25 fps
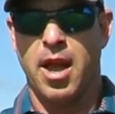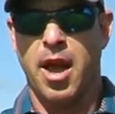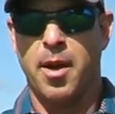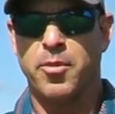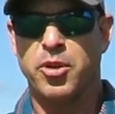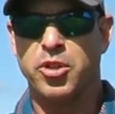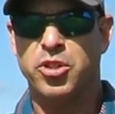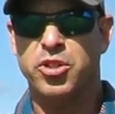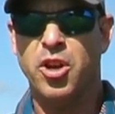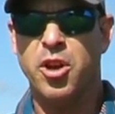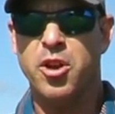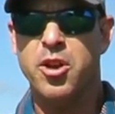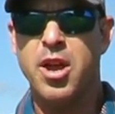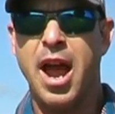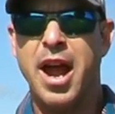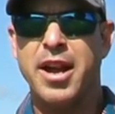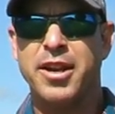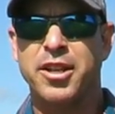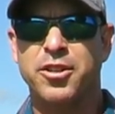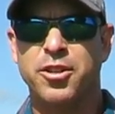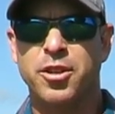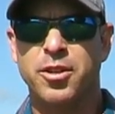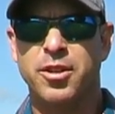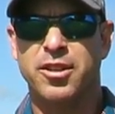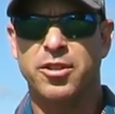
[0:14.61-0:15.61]
I'm going to show you how
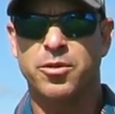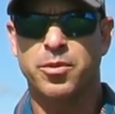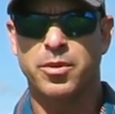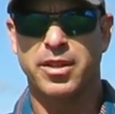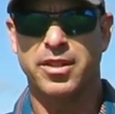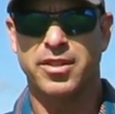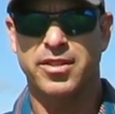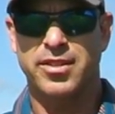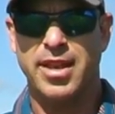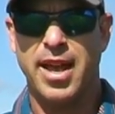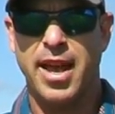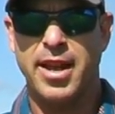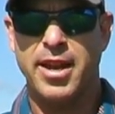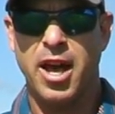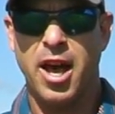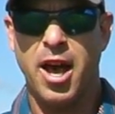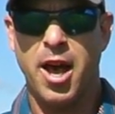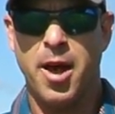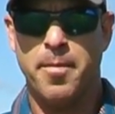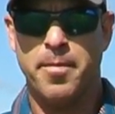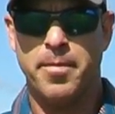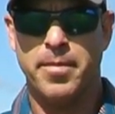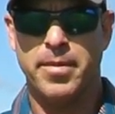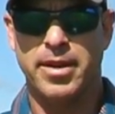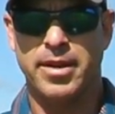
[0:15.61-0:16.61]
to do this with a
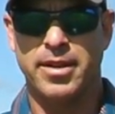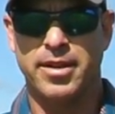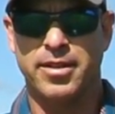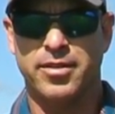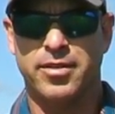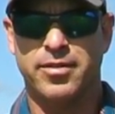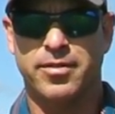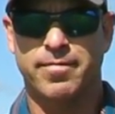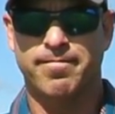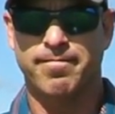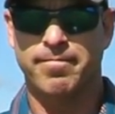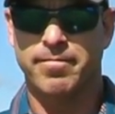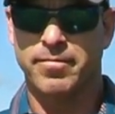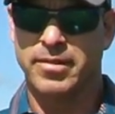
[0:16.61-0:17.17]
setup, and it's